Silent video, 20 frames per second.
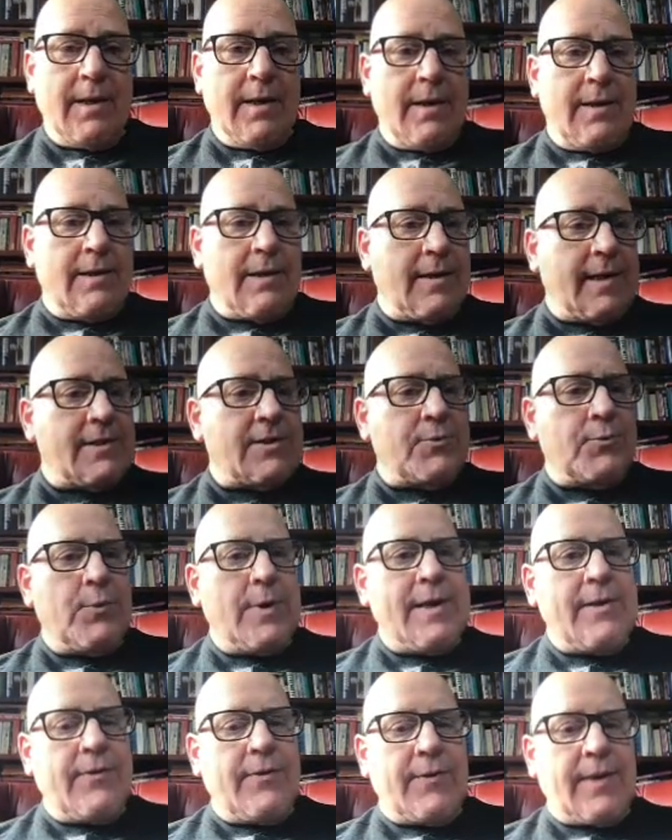Now let's
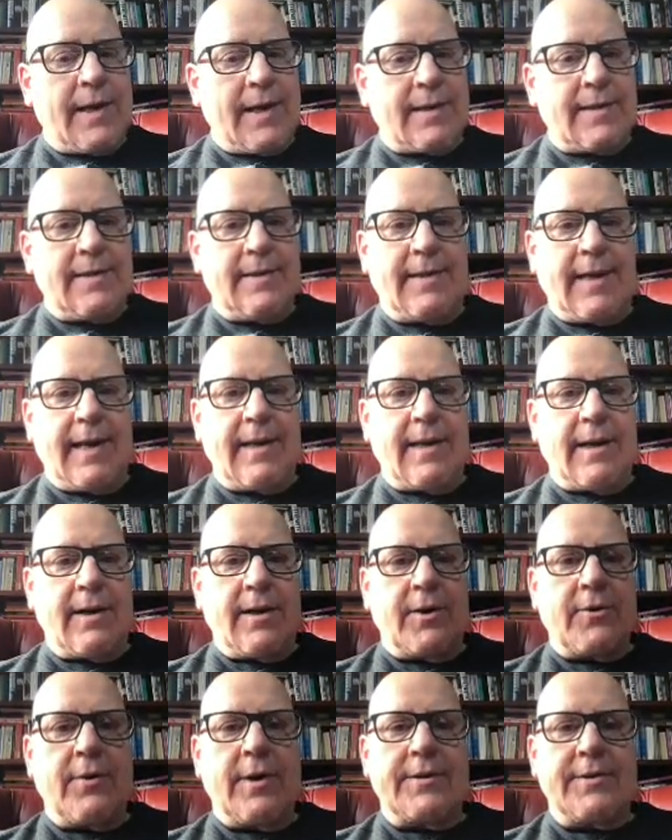rethink data
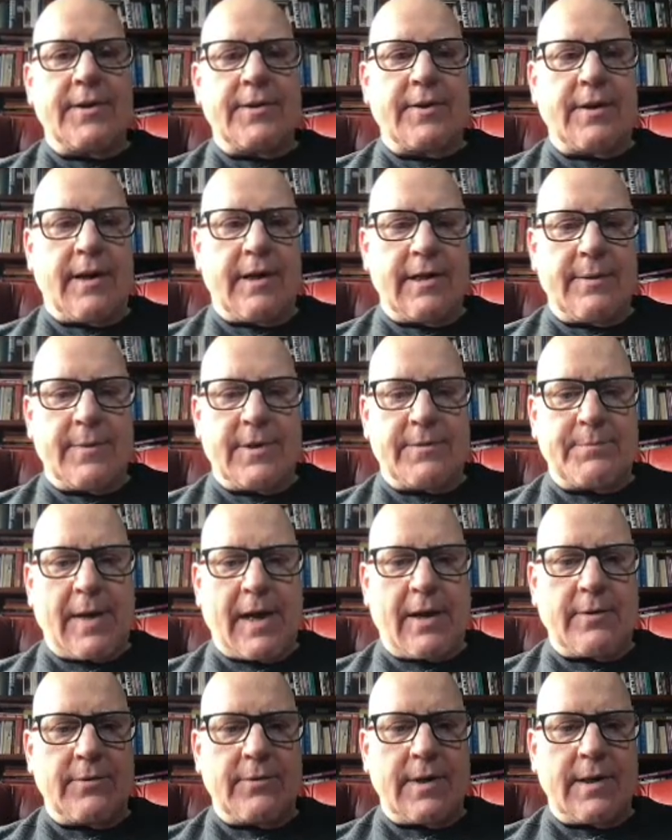across autonomous
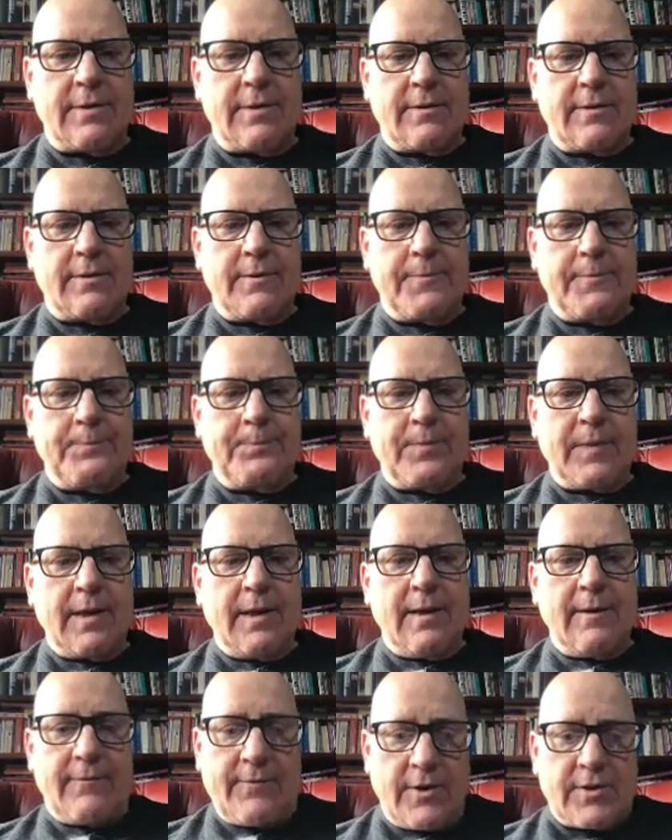boundaries.
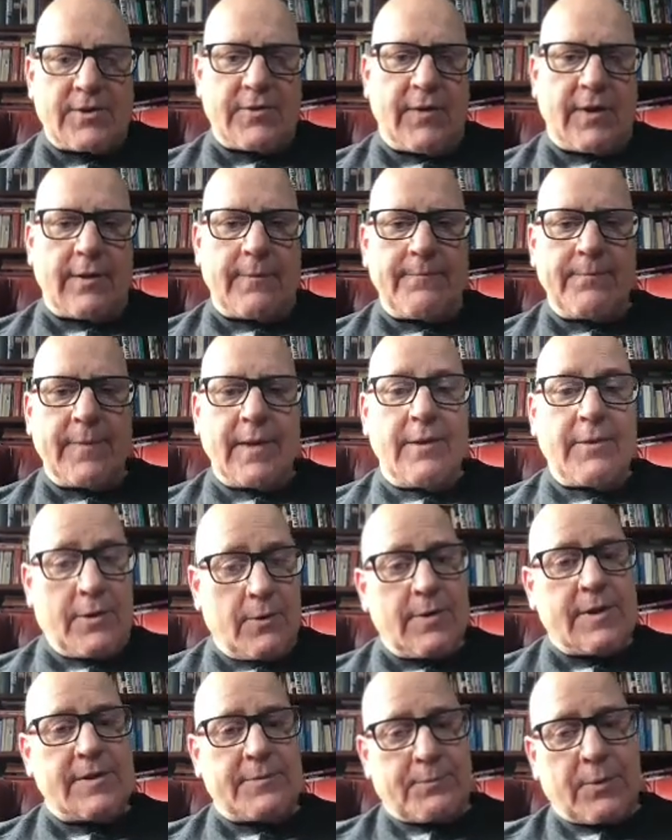First of all, there
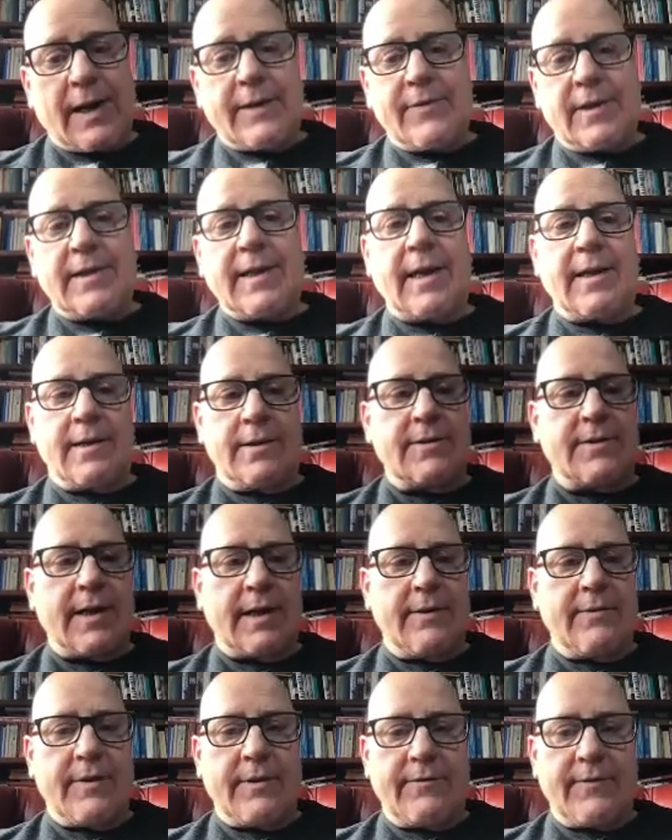is private data inside
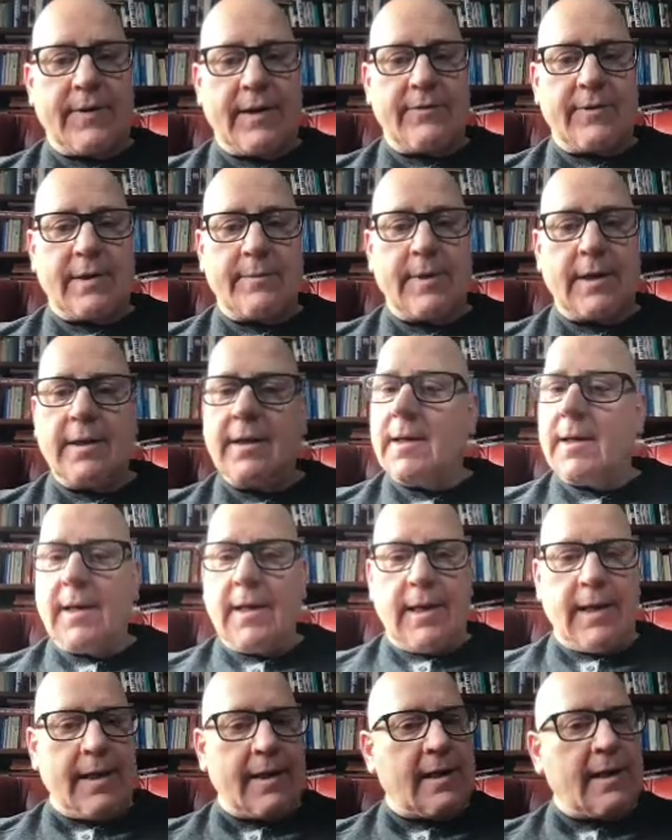of the fiefdom, and
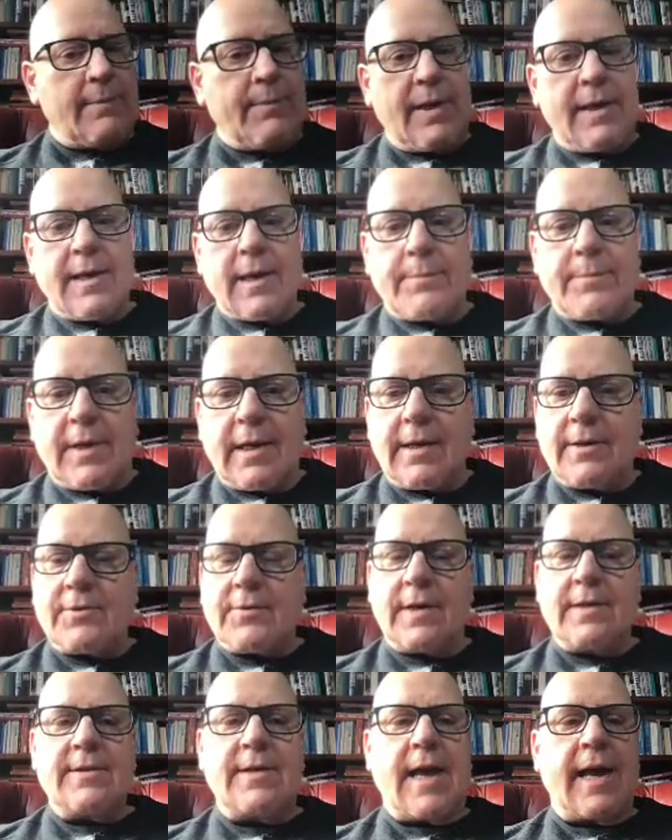it can be updated
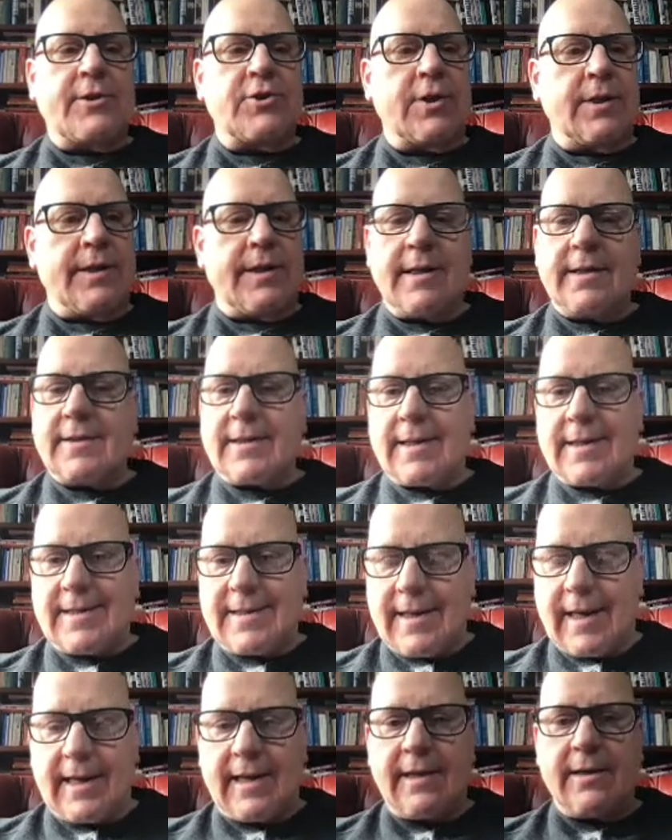transactionally, and it's
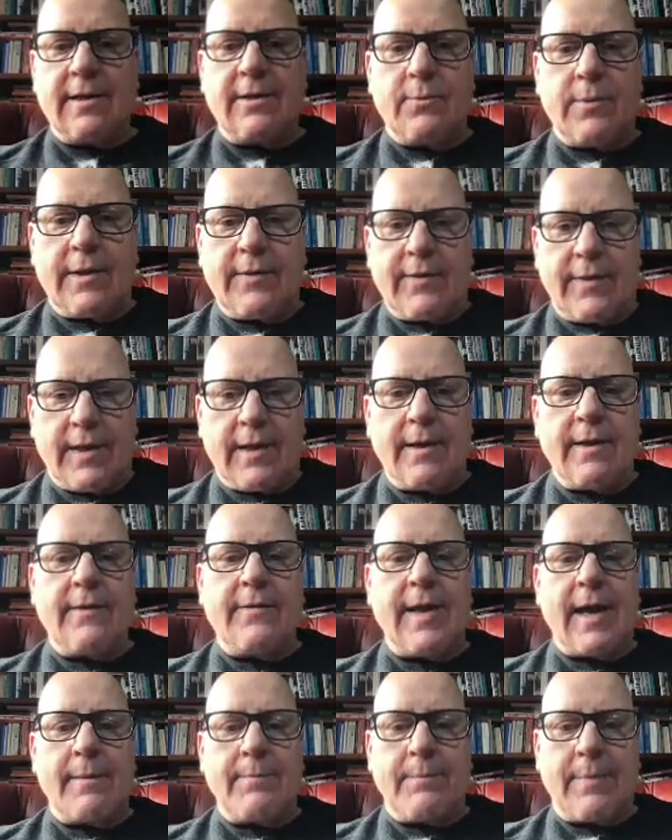contained within
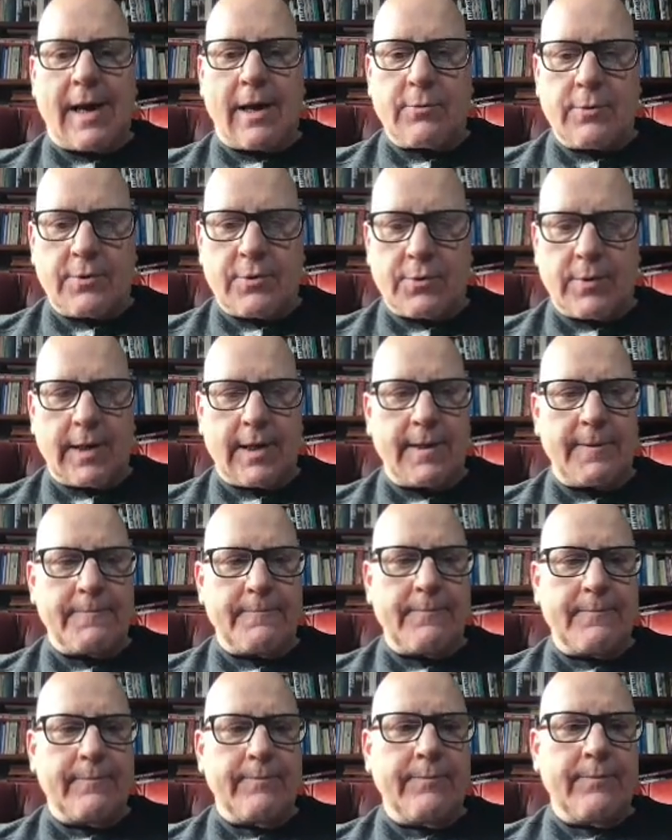that boundary.
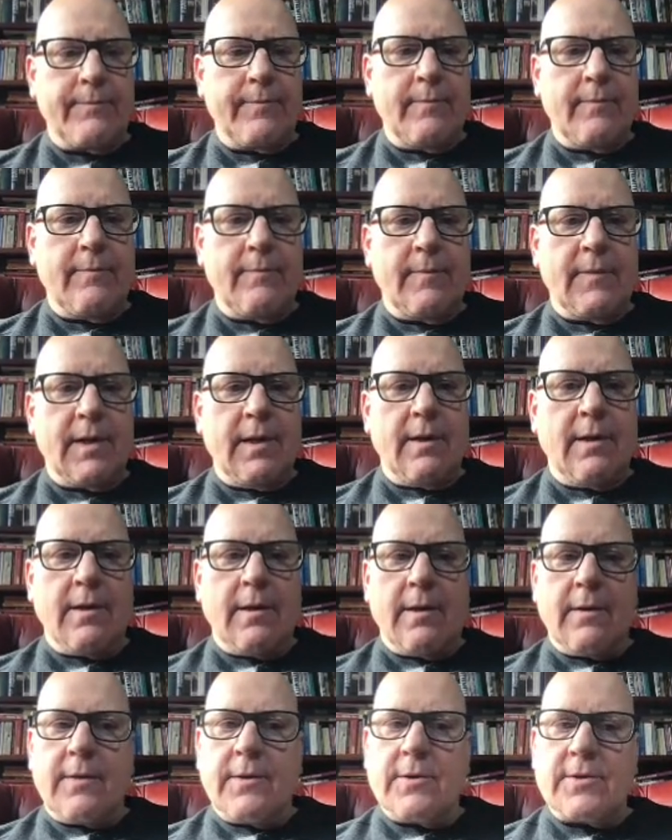
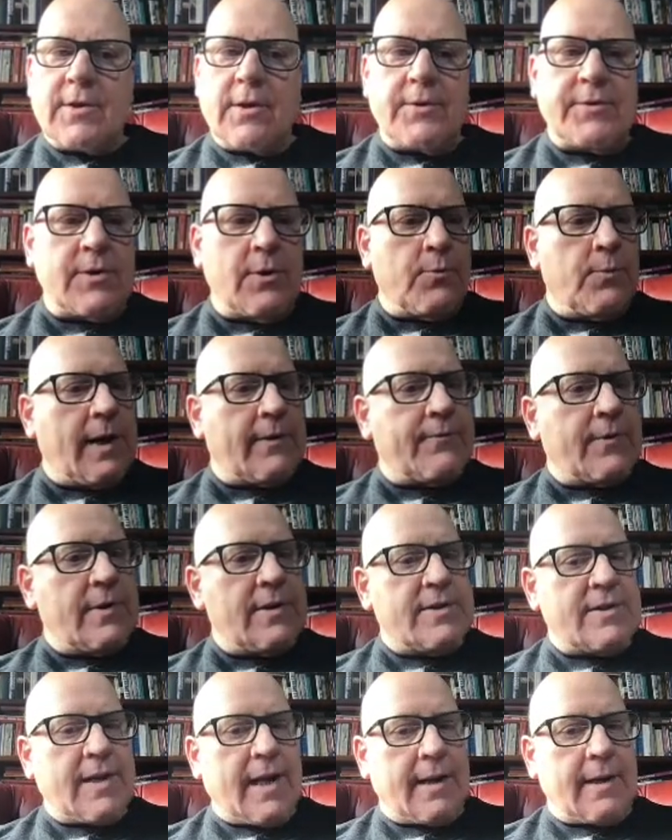There's also
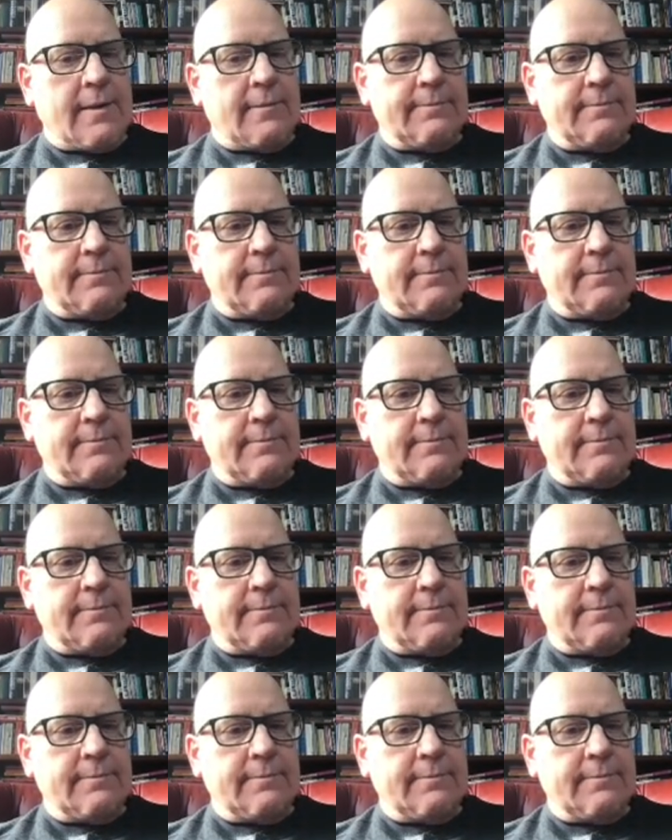reference data.